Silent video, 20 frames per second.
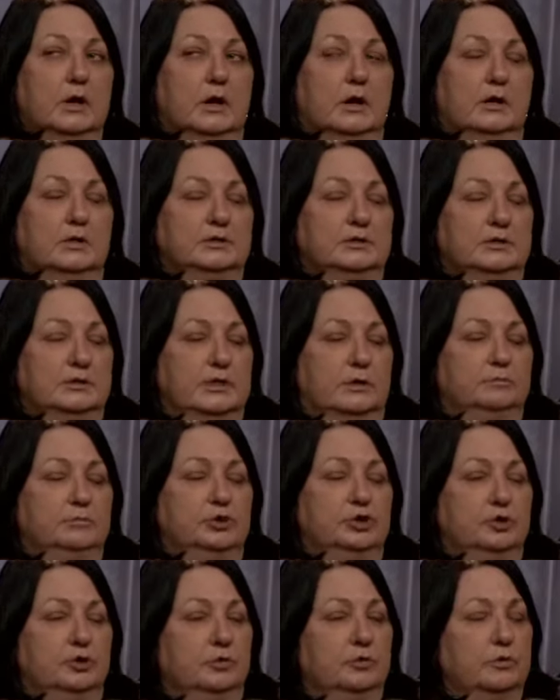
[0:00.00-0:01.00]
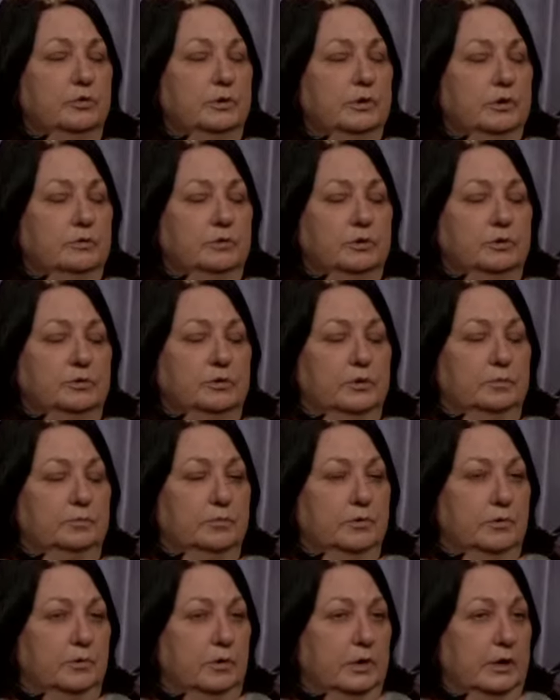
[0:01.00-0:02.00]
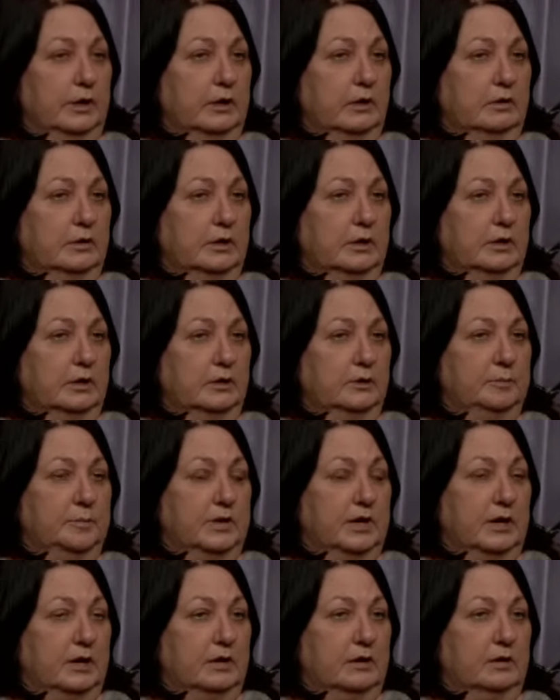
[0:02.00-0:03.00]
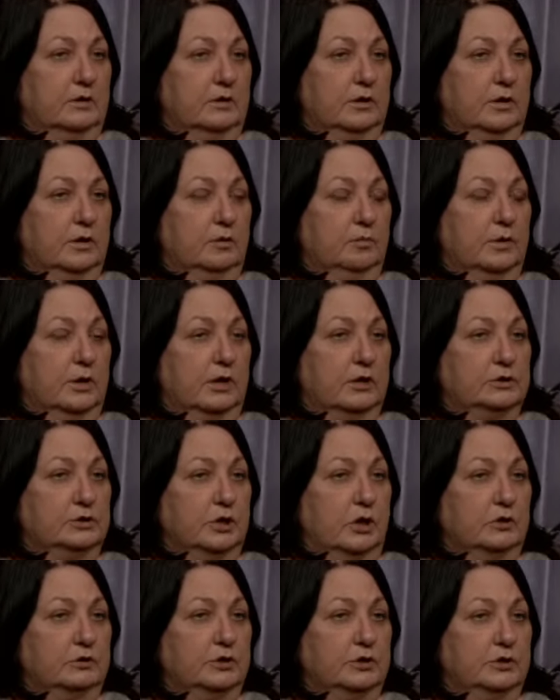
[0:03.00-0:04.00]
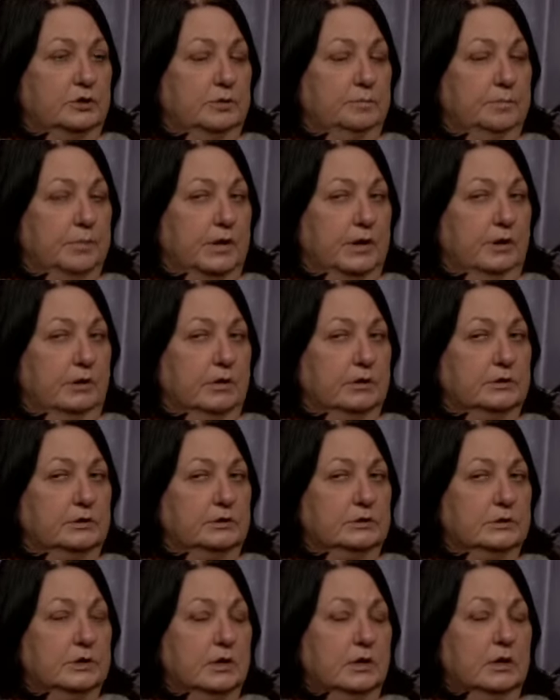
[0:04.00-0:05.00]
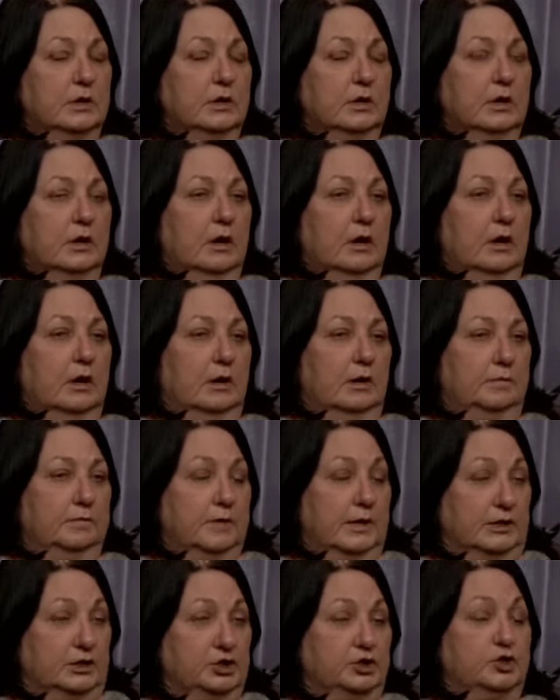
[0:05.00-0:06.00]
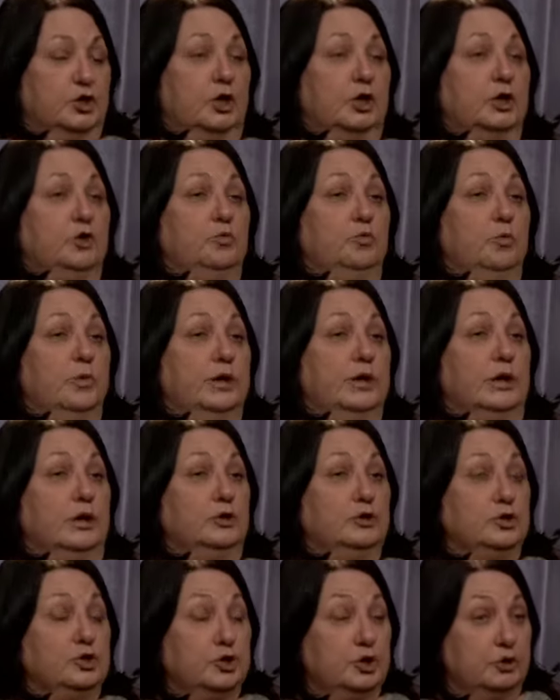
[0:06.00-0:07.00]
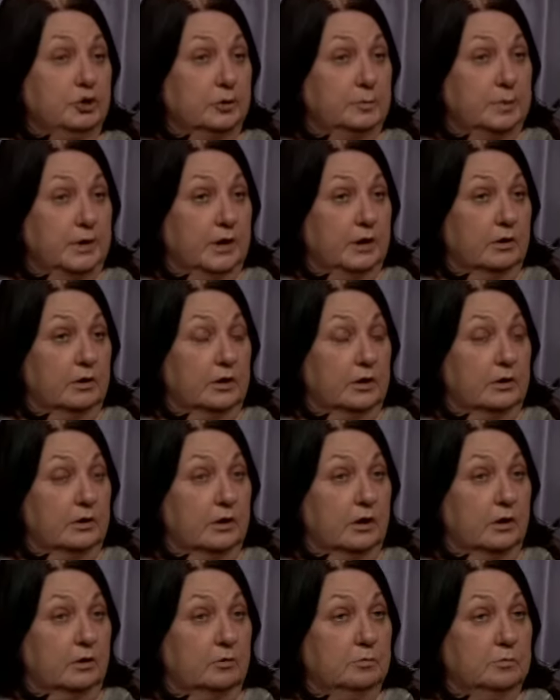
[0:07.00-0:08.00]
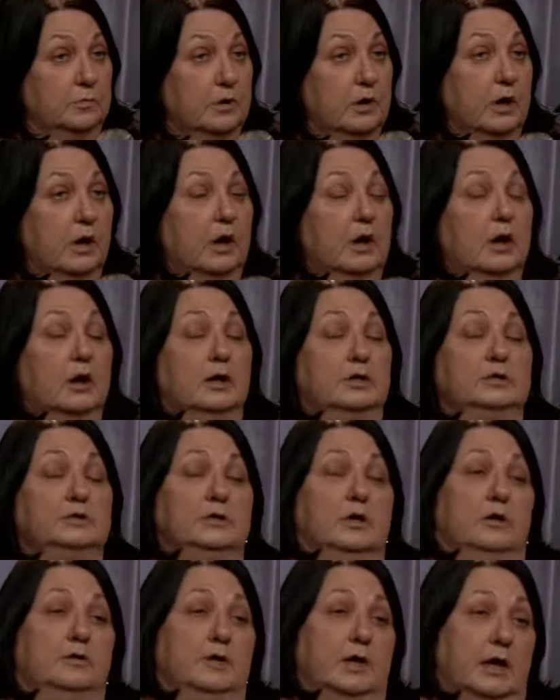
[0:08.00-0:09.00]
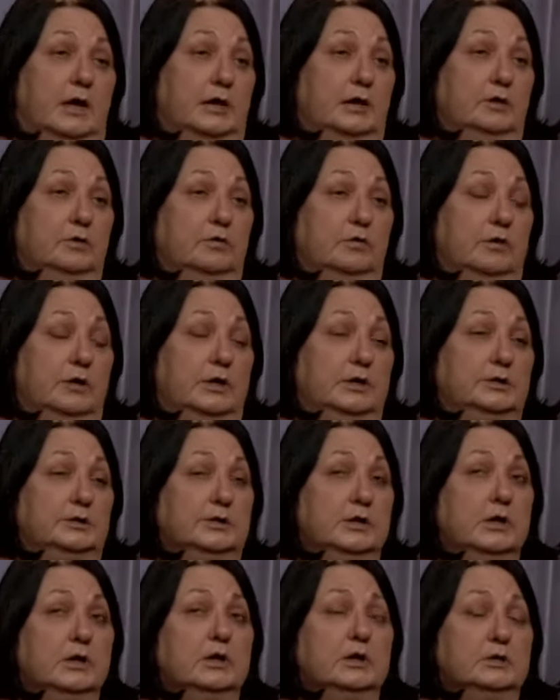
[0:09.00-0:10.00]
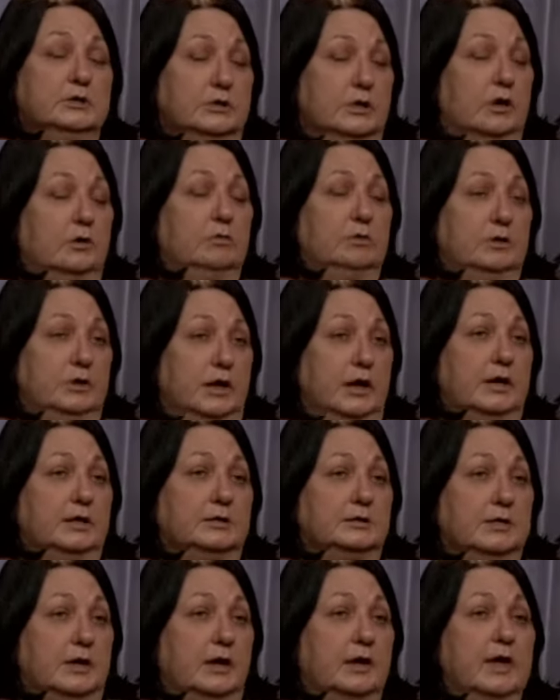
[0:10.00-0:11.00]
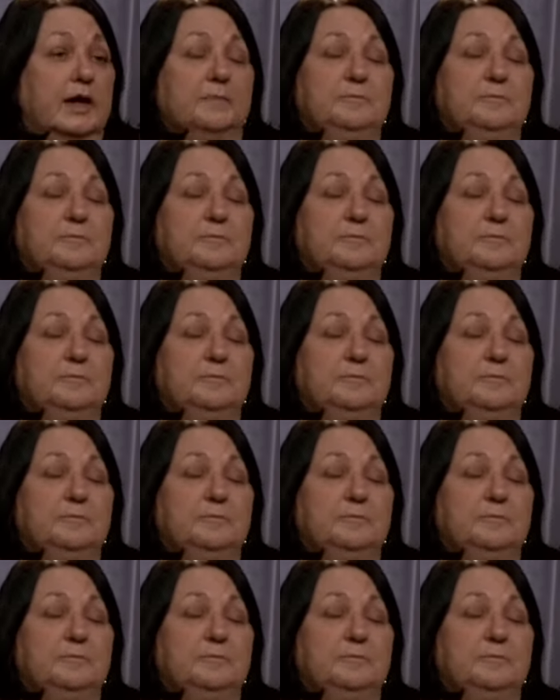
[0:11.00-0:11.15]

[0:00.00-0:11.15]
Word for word: Uh, some children that were doing poorly on it at the beginning of the year, when I talked to their parents, uh, they started reading to the parent at home. I saw that increase. So, yes, I,